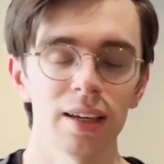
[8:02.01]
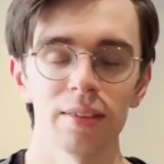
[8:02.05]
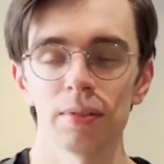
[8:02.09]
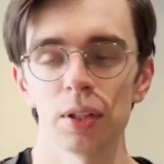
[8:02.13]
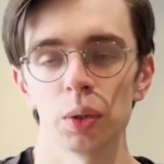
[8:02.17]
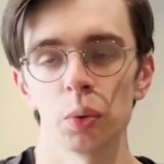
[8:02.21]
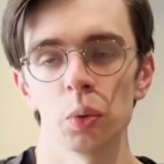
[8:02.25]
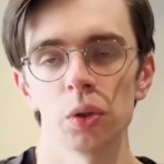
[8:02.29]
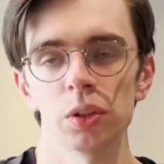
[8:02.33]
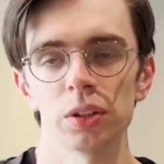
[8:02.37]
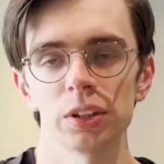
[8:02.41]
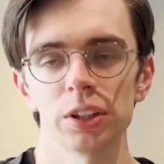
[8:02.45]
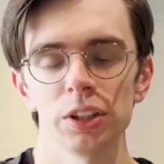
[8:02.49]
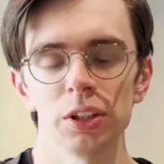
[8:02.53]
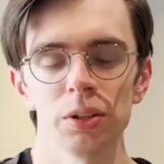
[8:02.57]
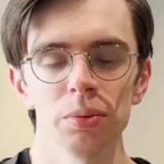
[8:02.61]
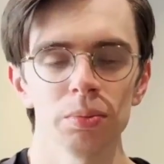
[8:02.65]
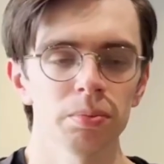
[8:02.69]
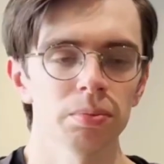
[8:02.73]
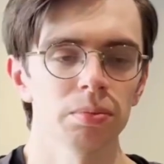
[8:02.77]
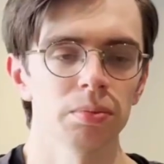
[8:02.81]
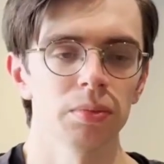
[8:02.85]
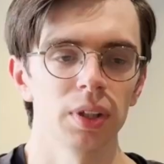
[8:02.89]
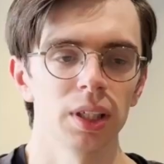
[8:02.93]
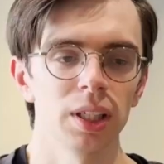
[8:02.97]
if you want to.
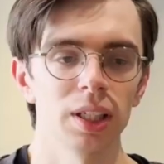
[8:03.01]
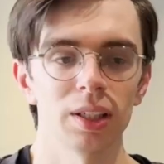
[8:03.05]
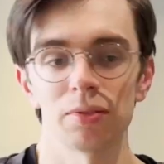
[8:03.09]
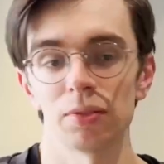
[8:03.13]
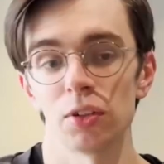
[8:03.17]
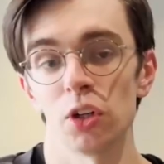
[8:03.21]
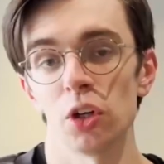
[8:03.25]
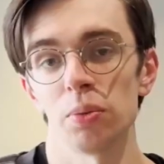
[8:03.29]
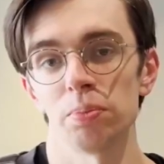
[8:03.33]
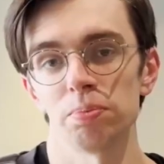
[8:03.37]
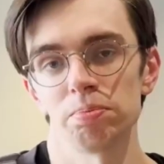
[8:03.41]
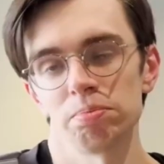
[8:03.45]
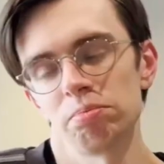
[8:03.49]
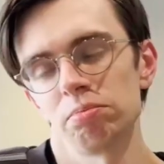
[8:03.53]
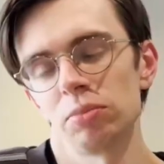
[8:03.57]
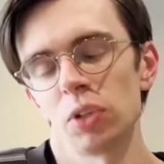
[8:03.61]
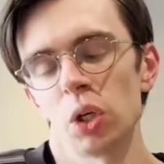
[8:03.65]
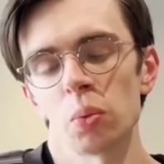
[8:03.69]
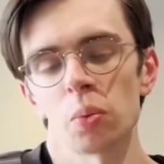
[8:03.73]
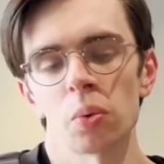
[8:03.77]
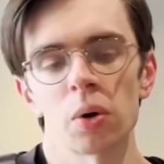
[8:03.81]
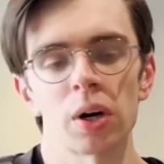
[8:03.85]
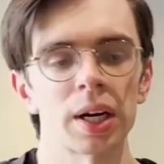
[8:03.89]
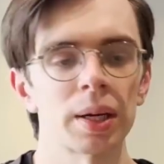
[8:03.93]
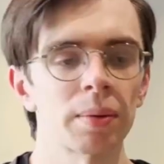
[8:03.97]
If not,
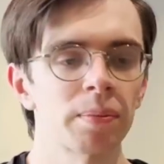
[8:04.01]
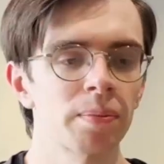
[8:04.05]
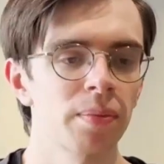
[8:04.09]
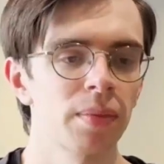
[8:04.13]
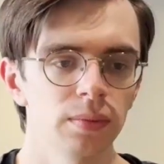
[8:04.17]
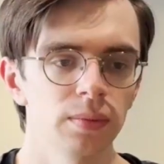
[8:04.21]
don't worry.